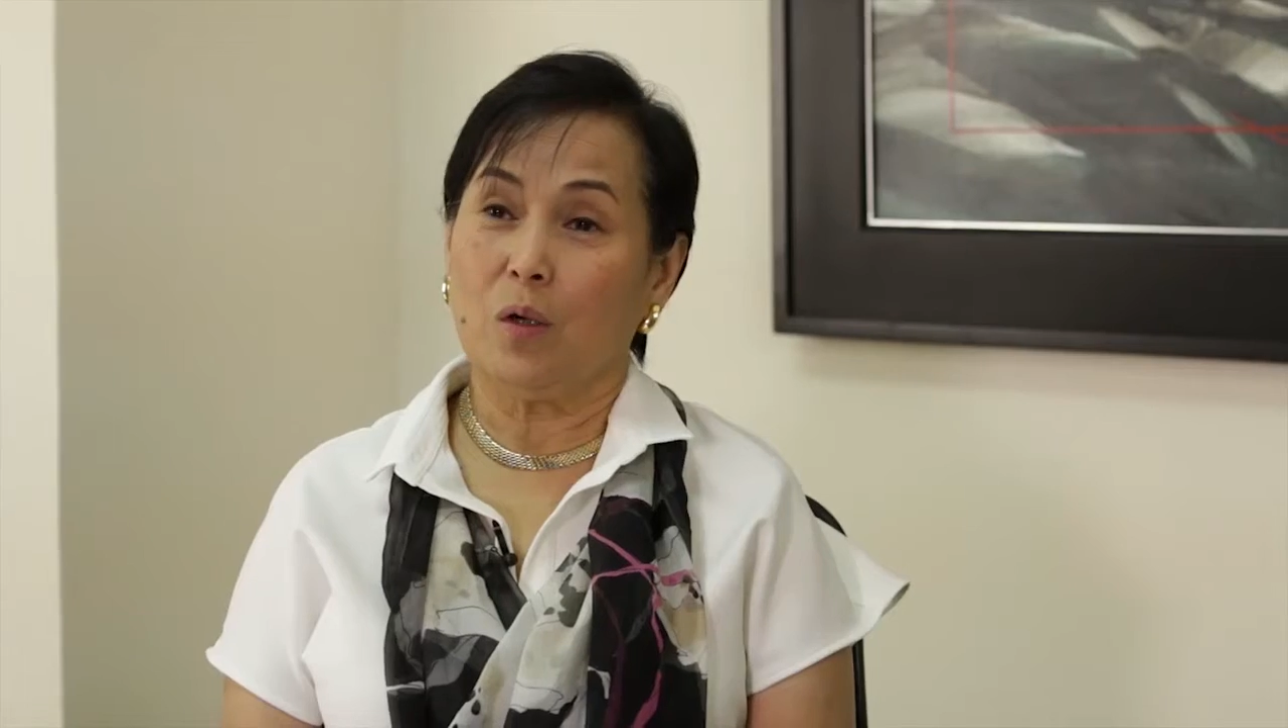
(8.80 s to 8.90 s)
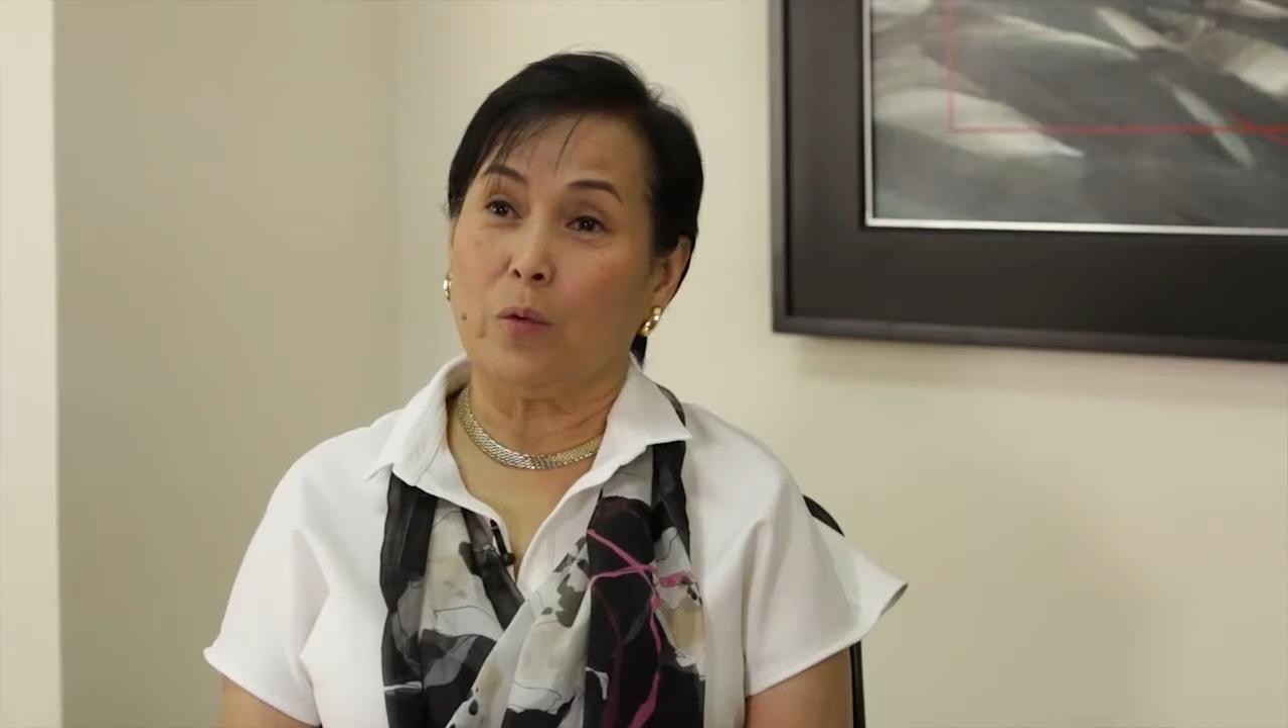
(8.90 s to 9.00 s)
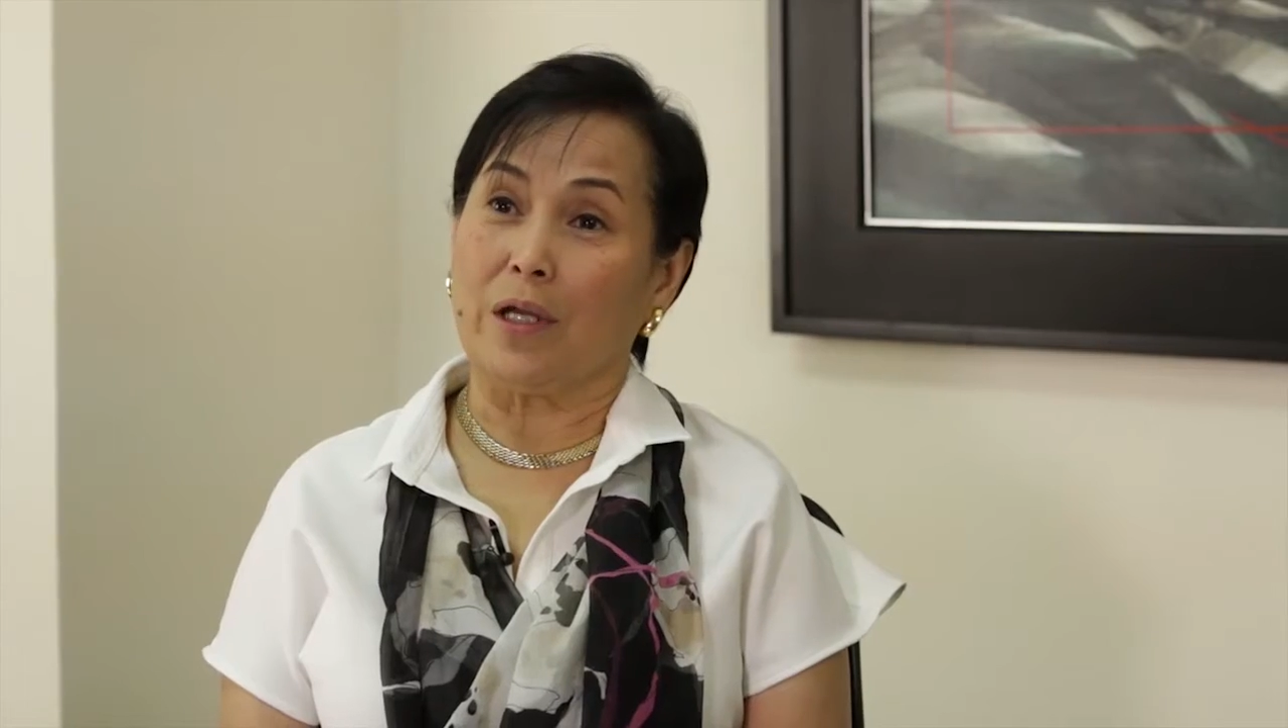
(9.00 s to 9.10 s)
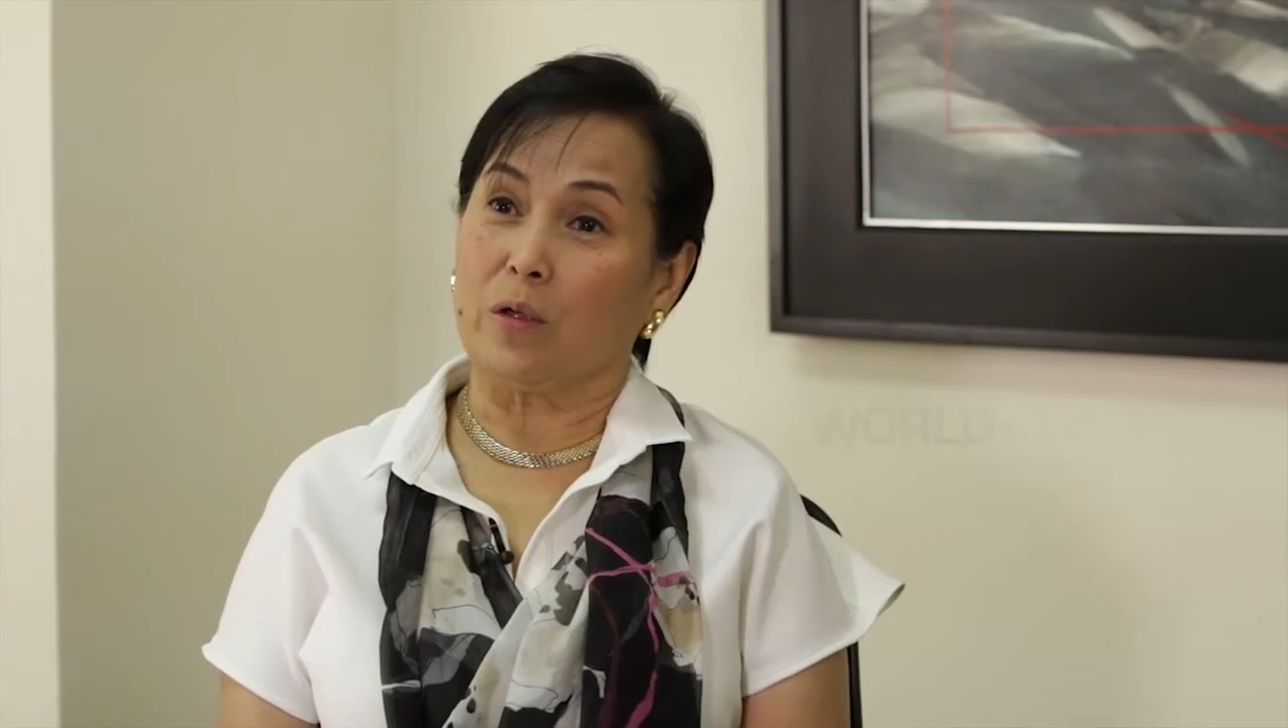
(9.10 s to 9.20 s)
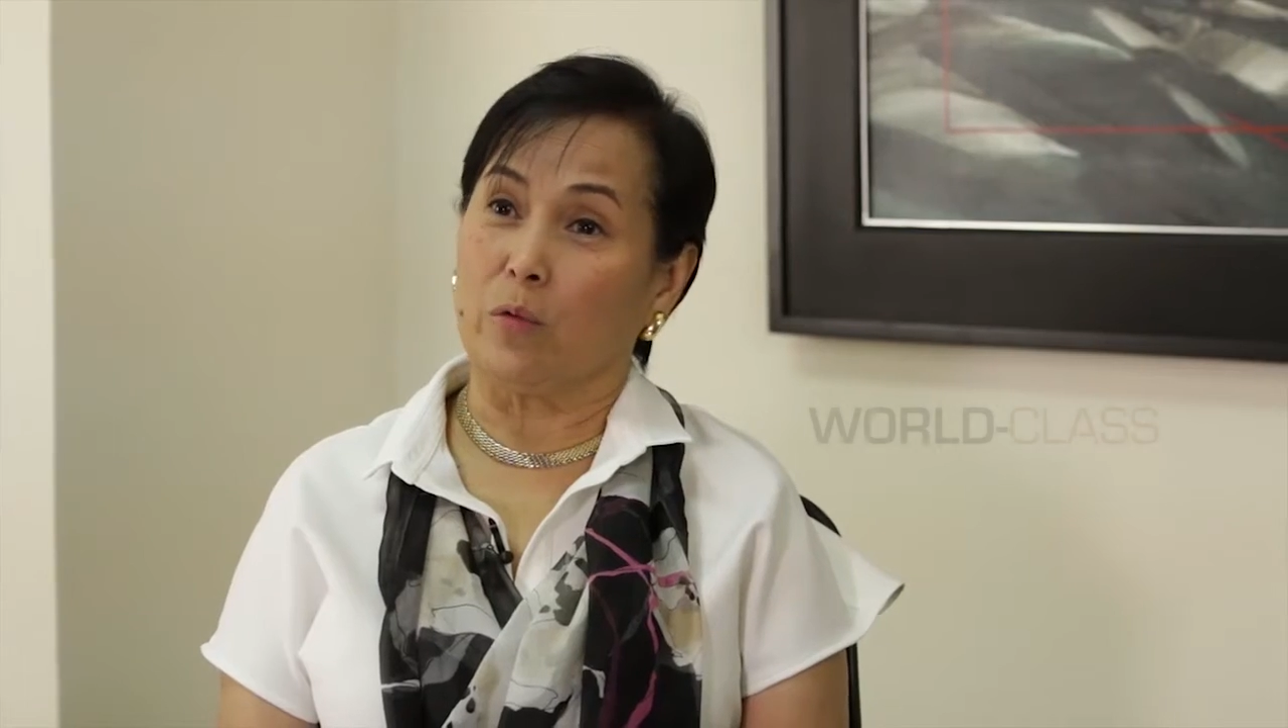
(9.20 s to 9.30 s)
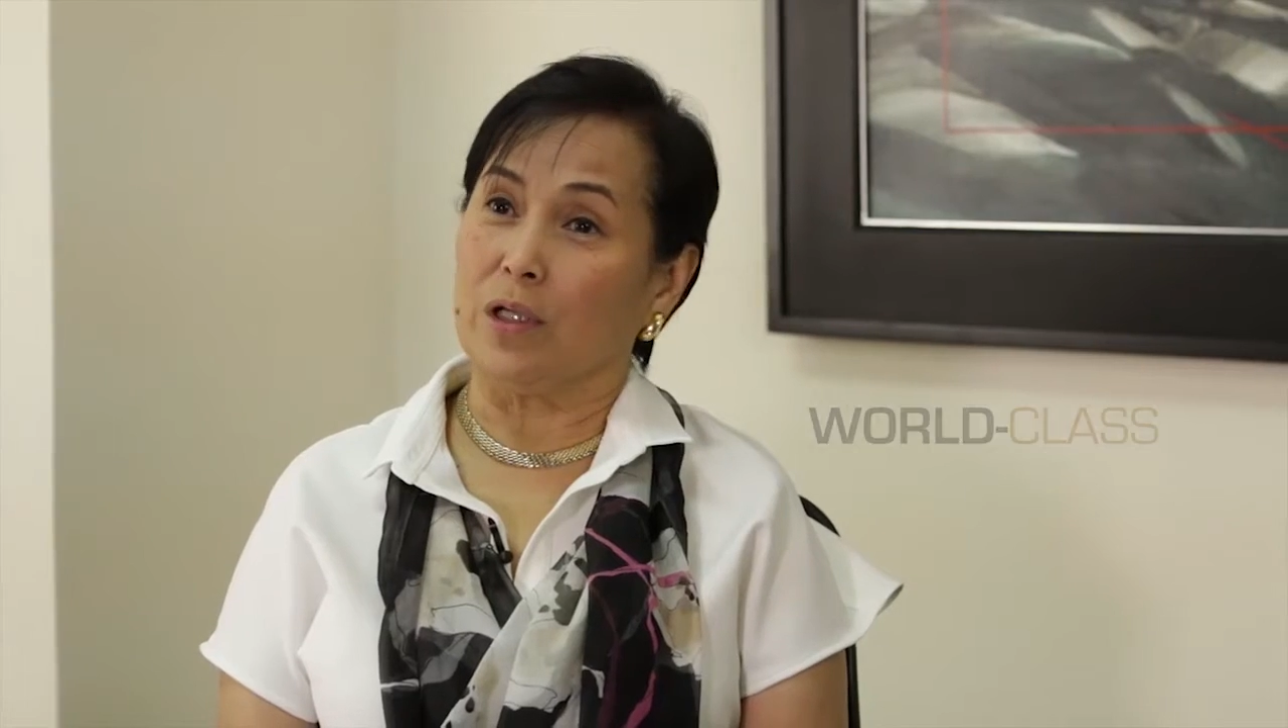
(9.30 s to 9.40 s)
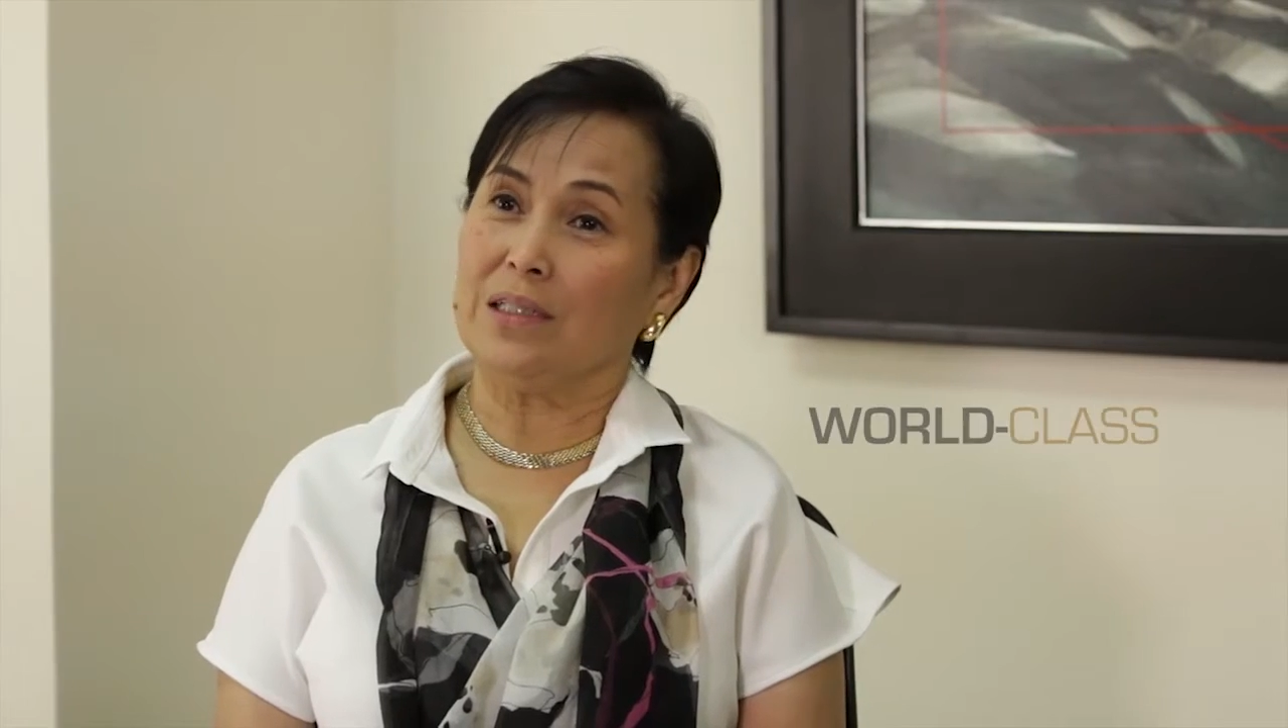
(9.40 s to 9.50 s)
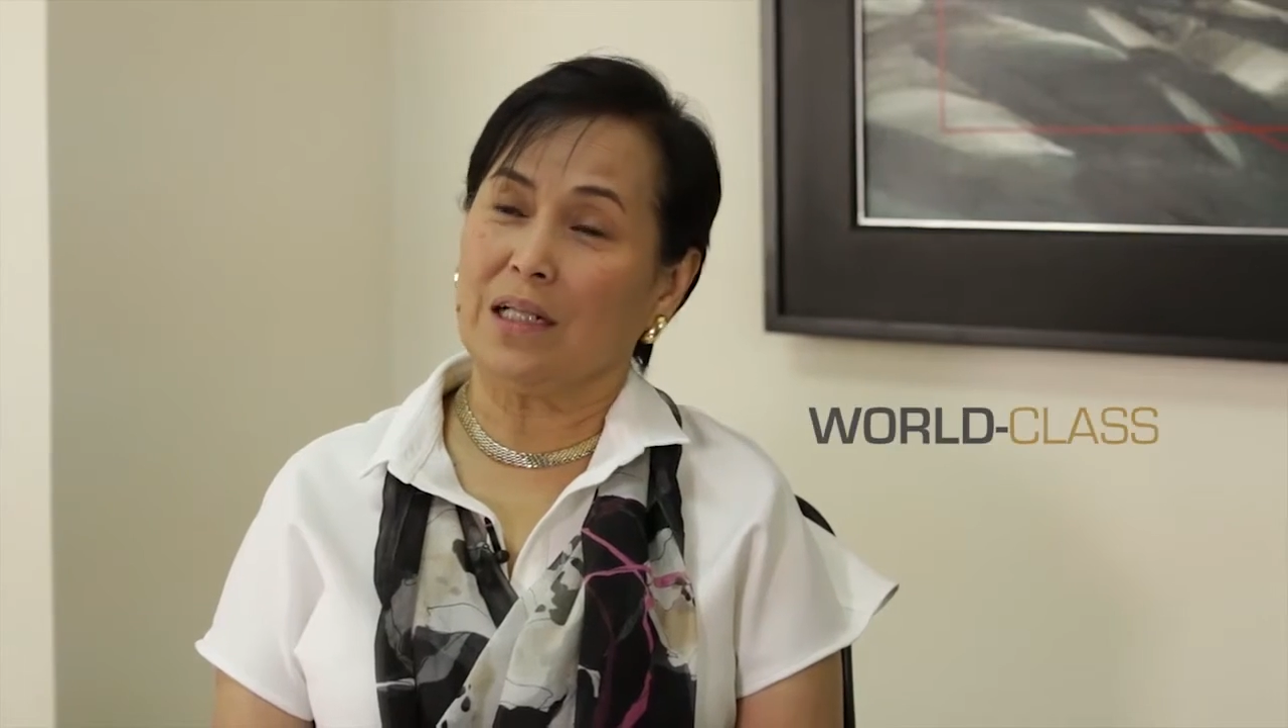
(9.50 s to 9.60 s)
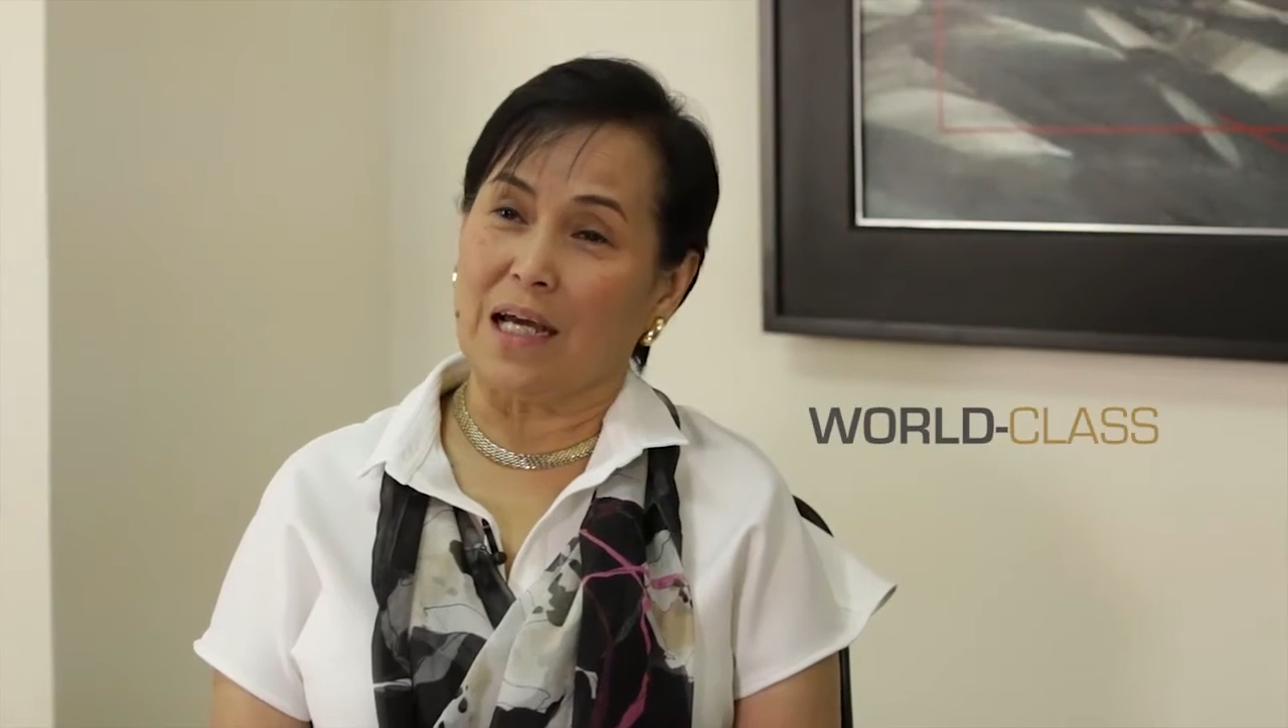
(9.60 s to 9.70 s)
We are world